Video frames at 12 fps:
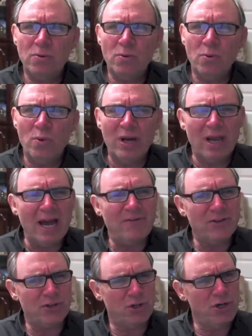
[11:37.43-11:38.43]
when life
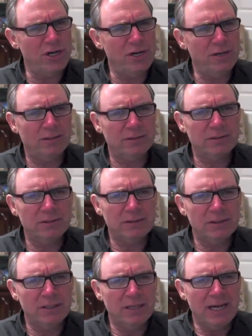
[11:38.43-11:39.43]
is good.
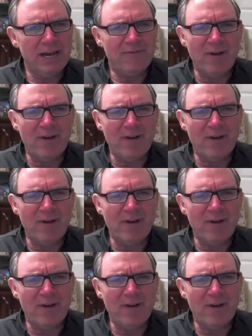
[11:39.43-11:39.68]
If